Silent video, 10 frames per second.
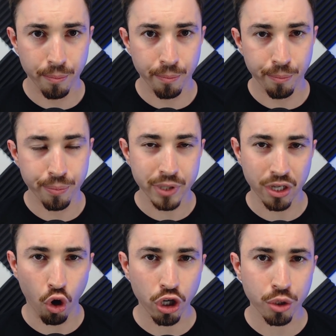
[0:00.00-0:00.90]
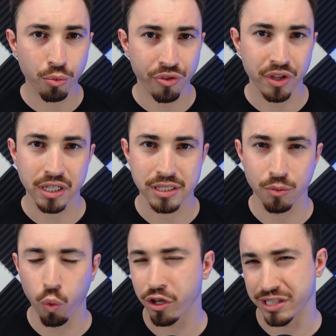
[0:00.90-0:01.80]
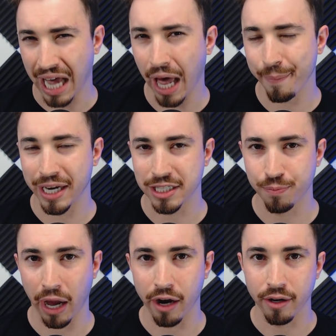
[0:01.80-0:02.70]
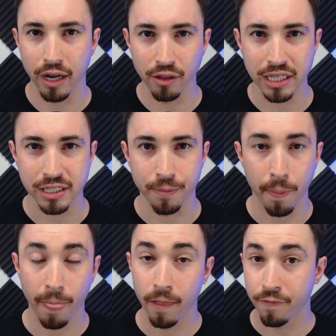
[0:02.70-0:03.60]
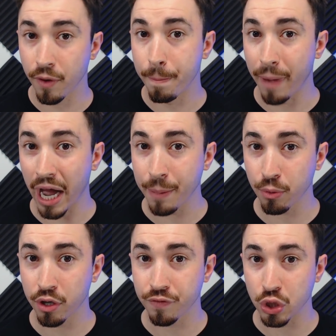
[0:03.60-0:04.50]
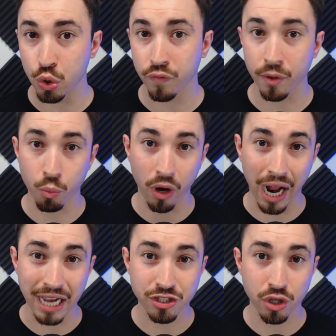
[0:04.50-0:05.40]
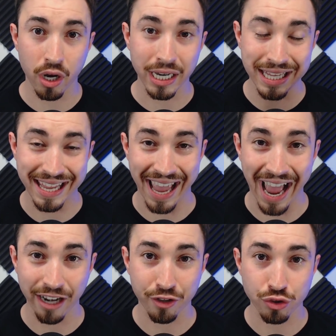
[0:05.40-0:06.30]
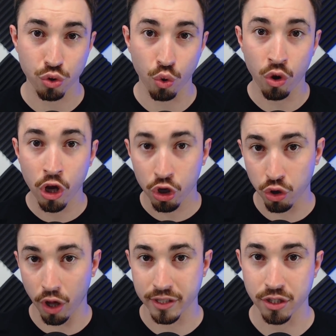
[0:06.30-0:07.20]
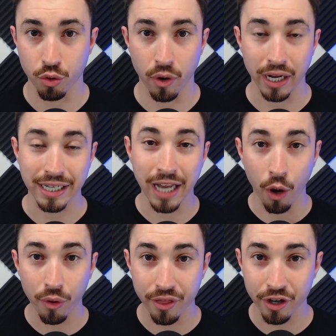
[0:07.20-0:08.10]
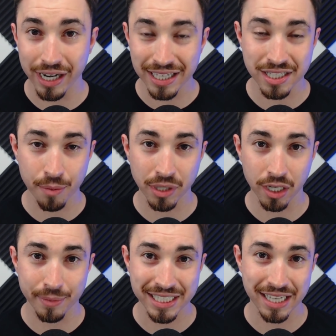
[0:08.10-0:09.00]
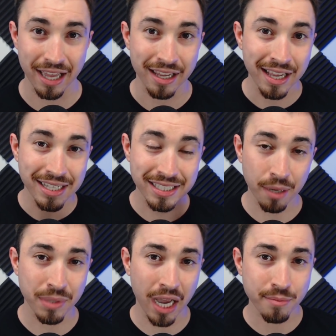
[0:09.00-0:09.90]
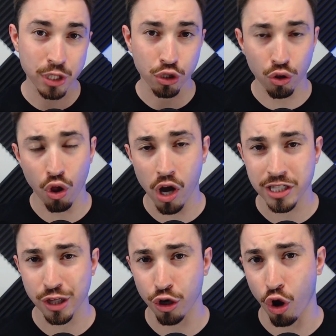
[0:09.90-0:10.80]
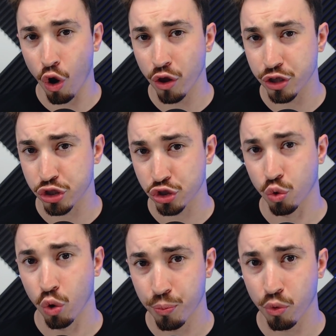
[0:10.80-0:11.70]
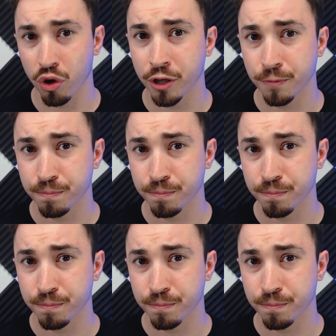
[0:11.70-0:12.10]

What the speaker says: But the arguable thing is whether time had expired. Now, listen, from my point of view, from where I saw it, he had control, clock still running. Now, there is something to be said. Sometimes the clocks that are on the scoreboard